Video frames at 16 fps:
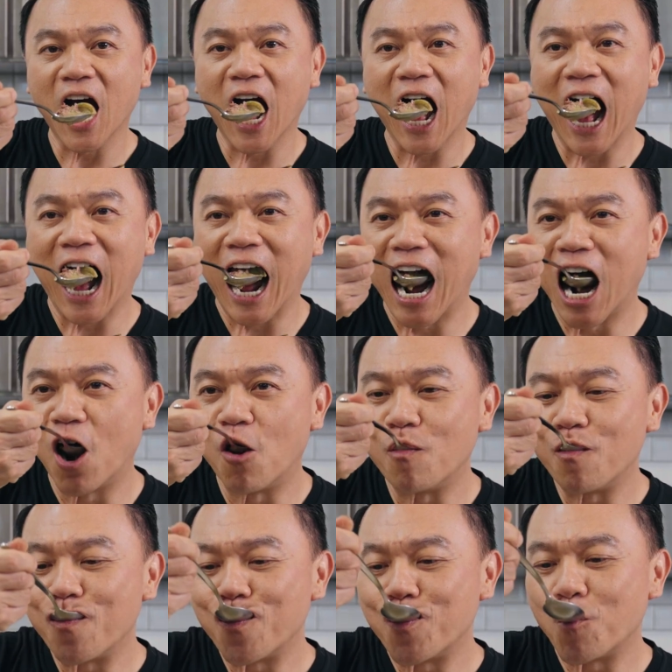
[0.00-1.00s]
making
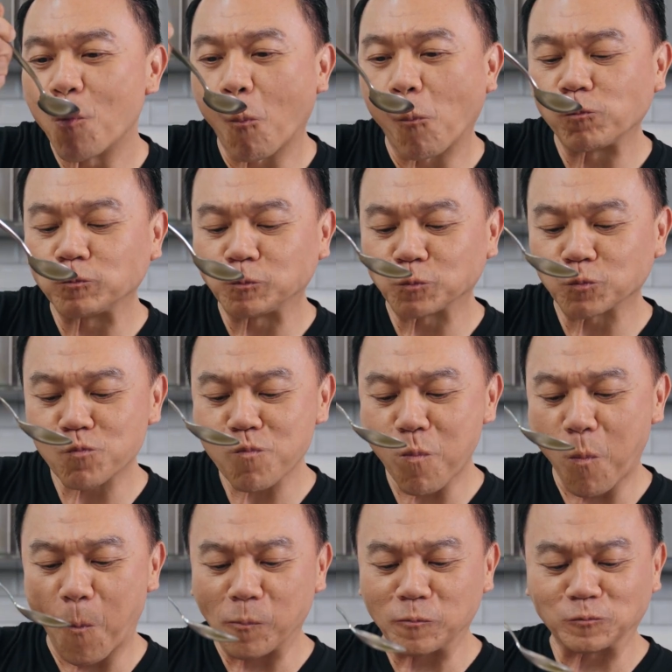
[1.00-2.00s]
with my mom, beef
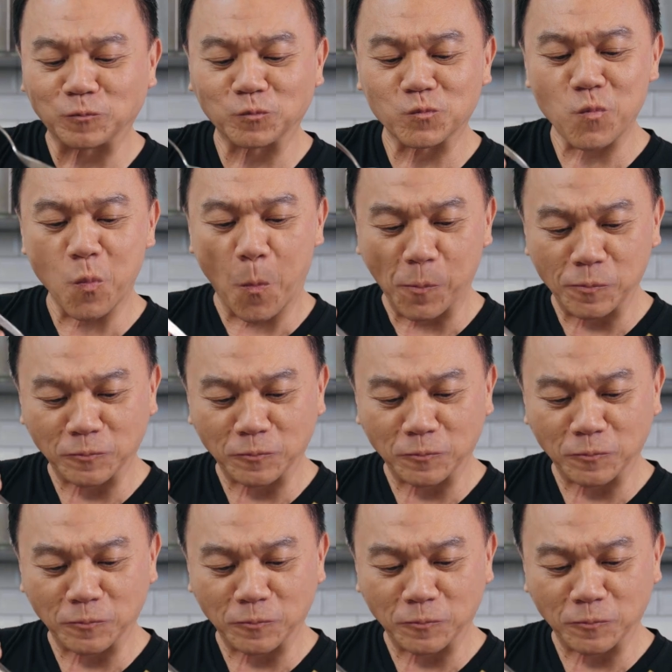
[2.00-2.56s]
short ribs, which